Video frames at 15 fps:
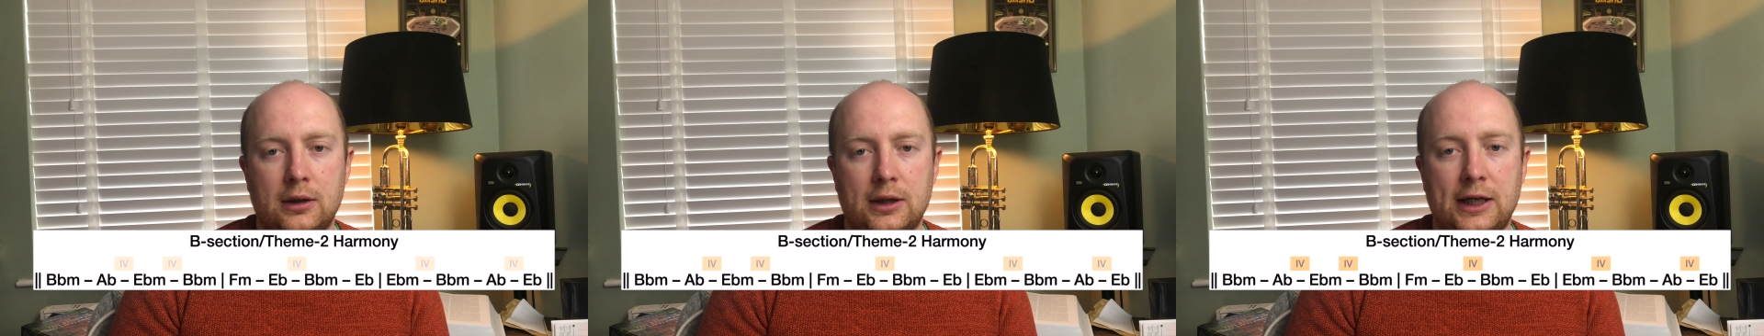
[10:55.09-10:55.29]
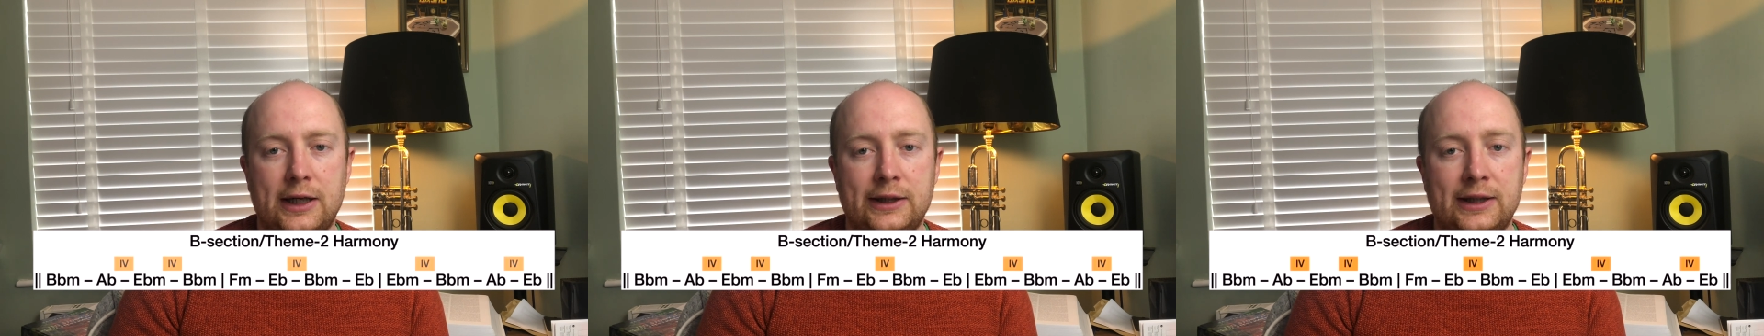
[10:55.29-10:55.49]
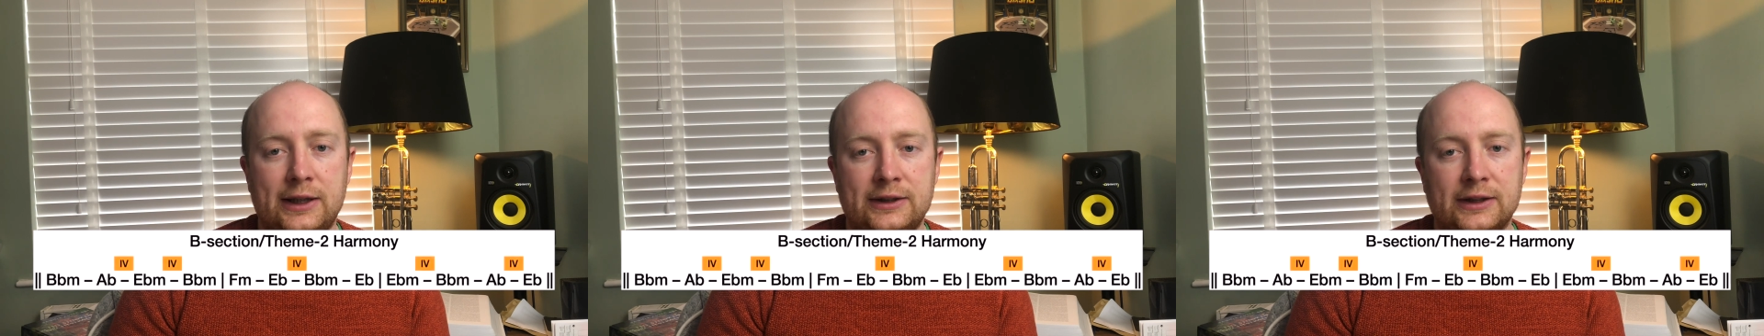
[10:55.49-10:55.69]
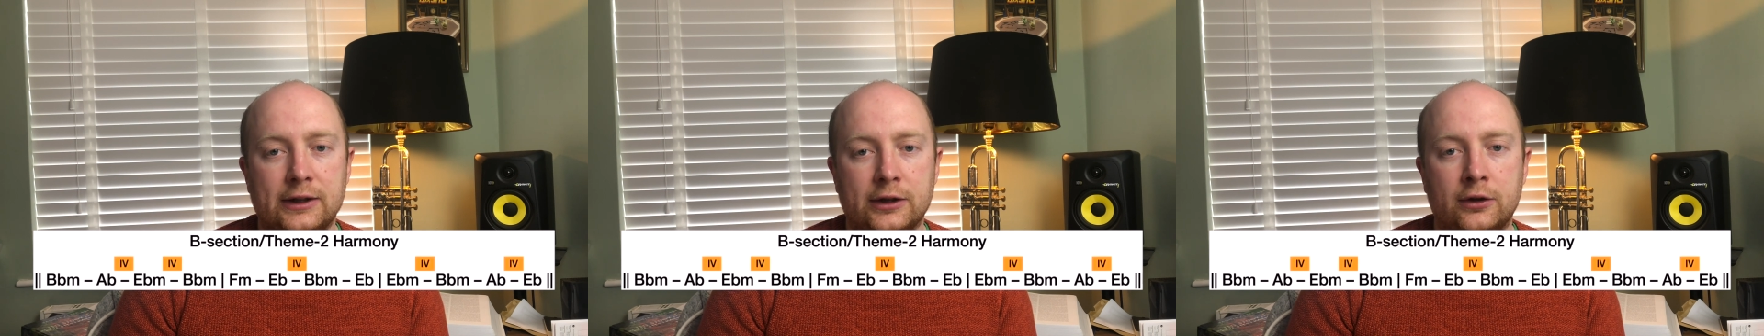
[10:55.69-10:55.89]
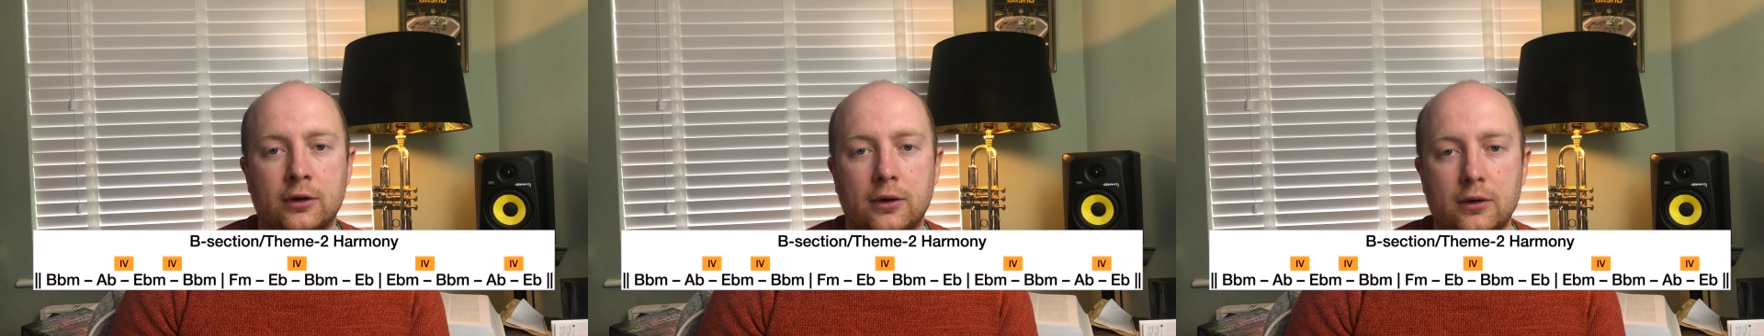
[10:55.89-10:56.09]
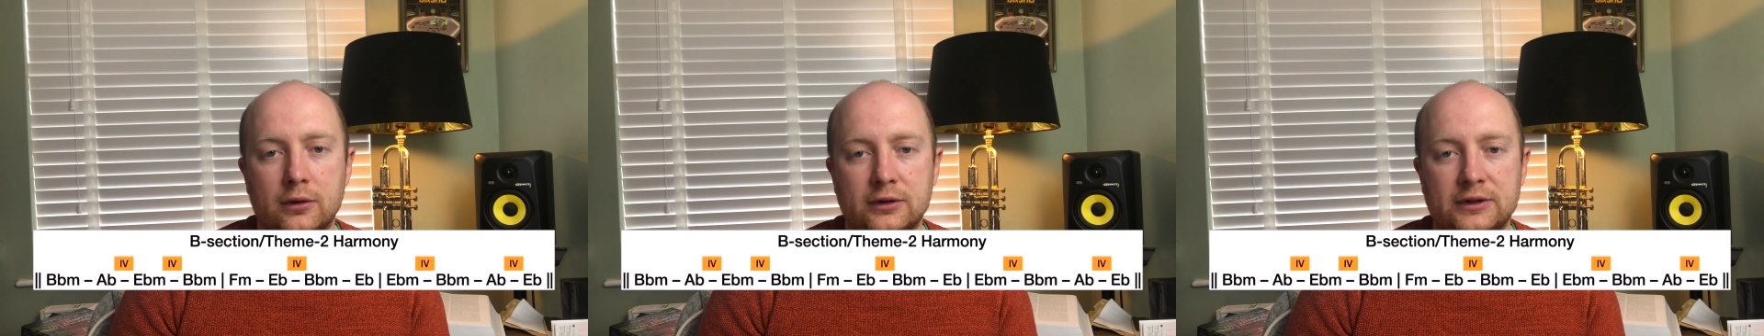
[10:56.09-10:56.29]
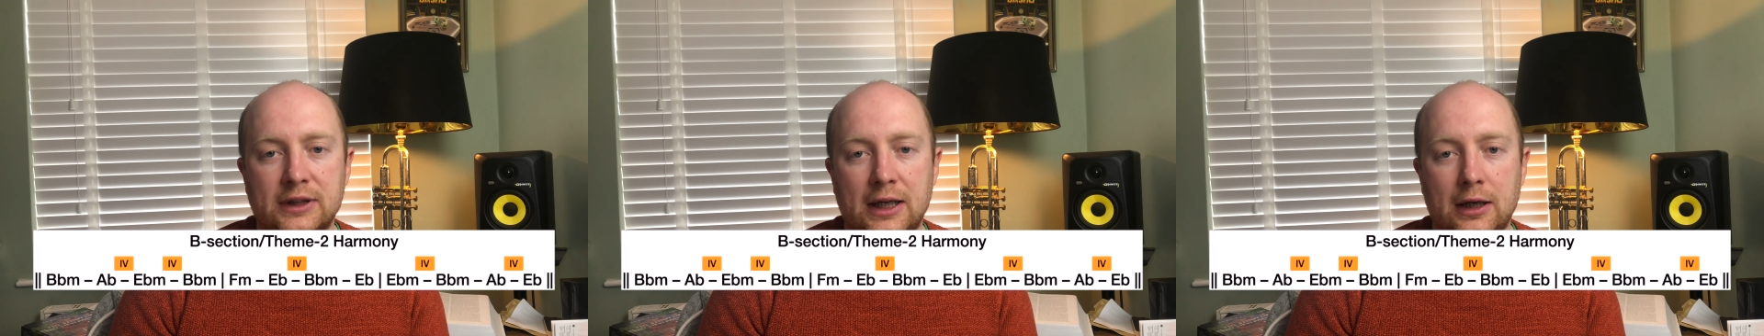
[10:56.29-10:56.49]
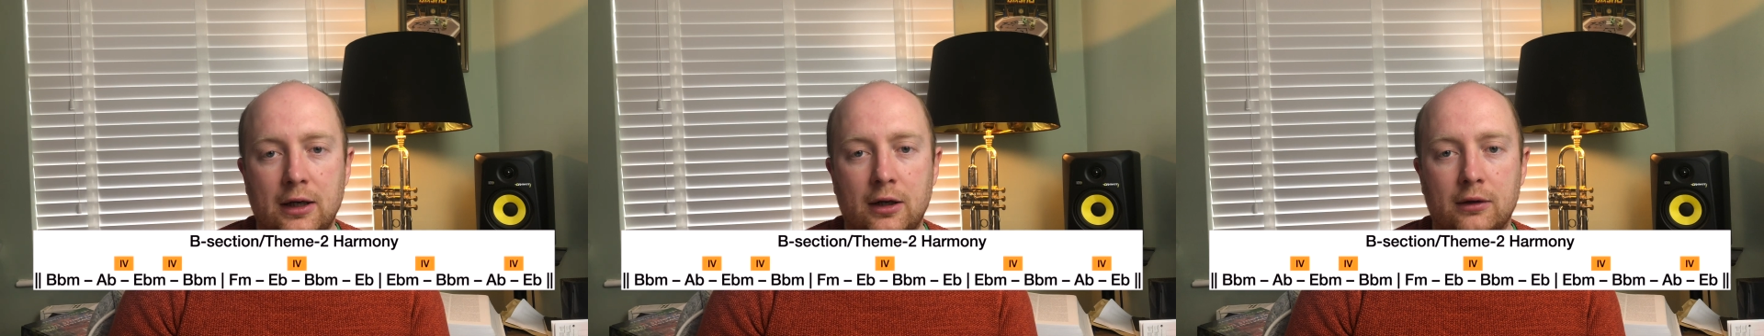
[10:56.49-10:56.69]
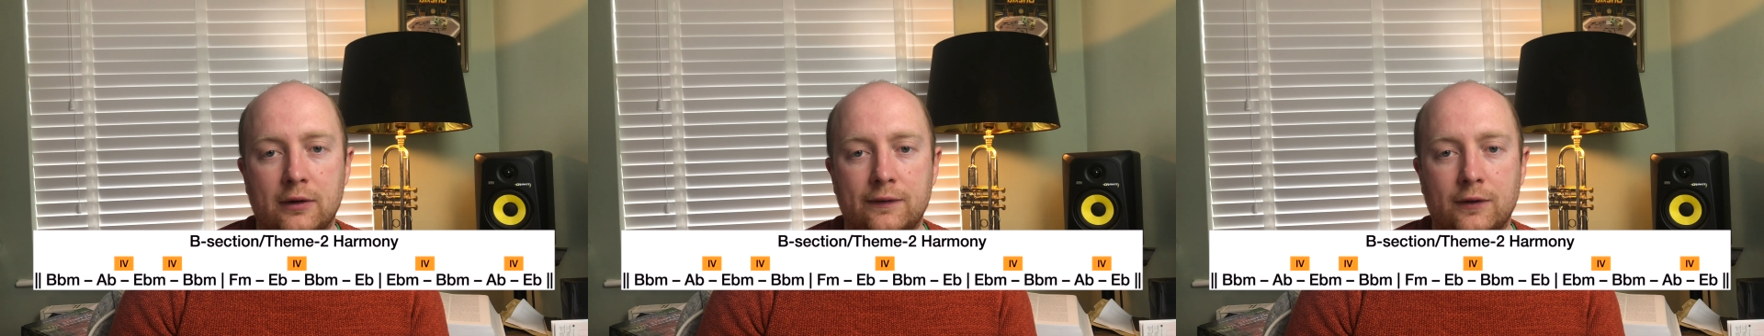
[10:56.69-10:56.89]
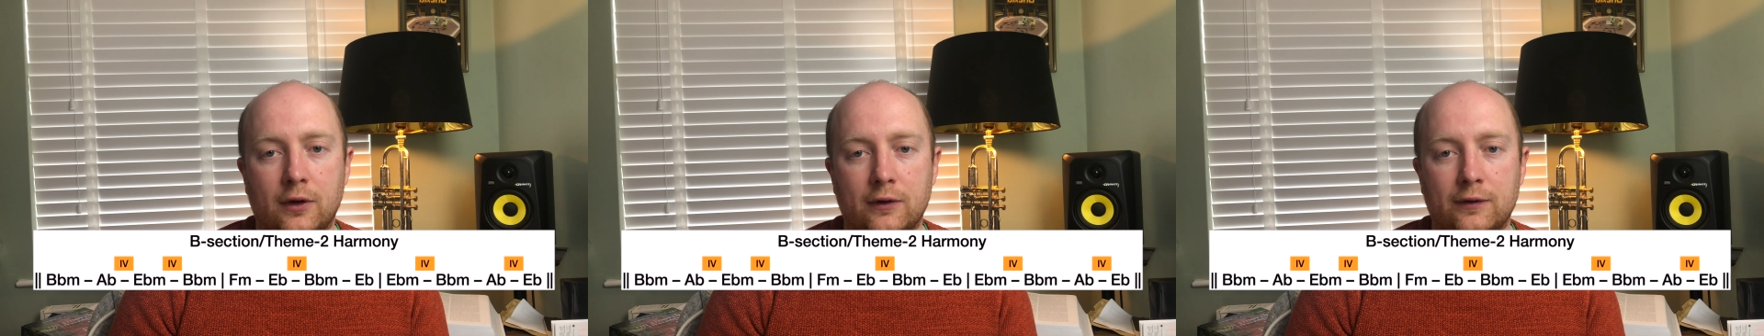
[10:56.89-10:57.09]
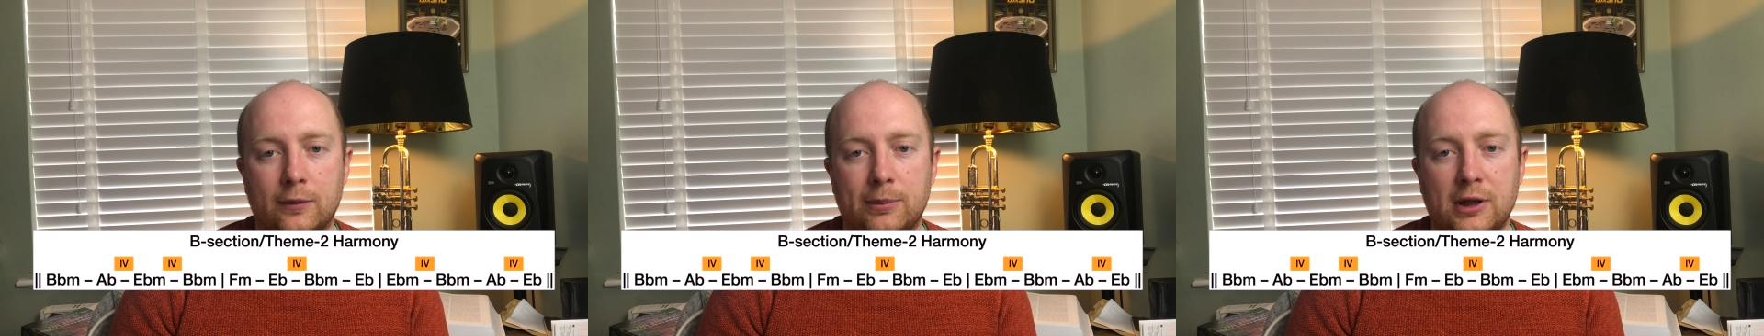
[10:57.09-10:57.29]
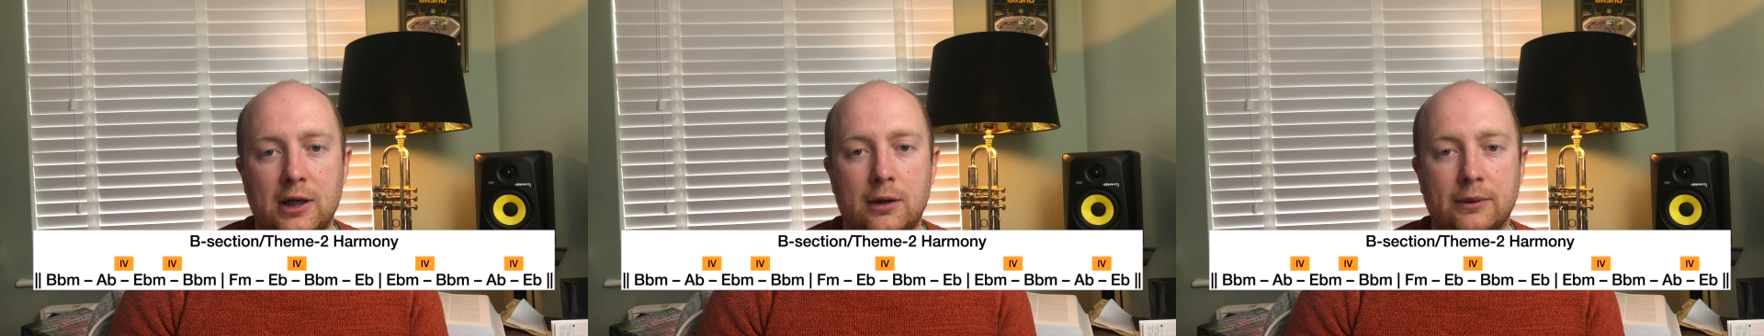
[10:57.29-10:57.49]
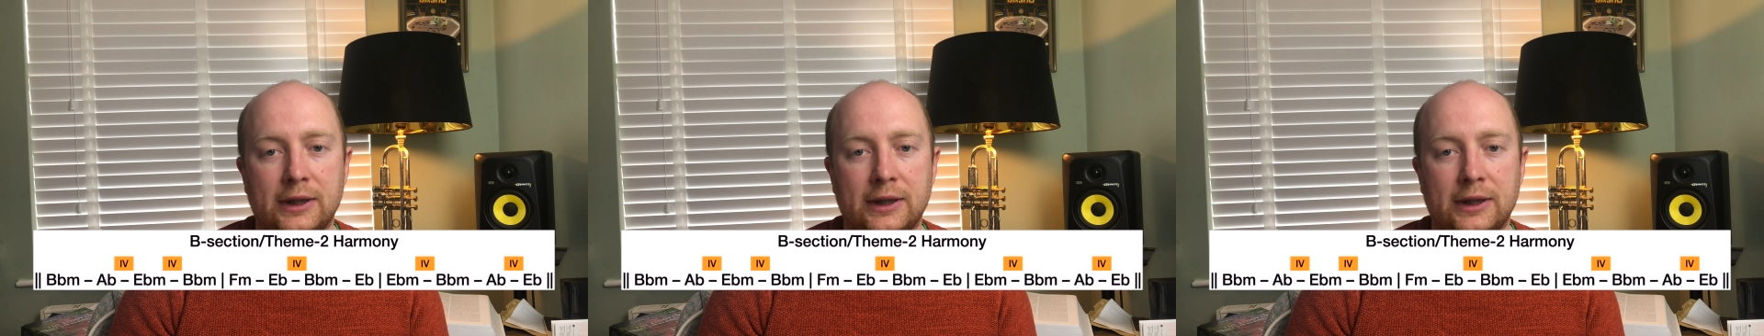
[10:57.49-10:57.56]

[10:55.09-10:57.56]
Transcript: Highlighting the chords that are a fourth apart,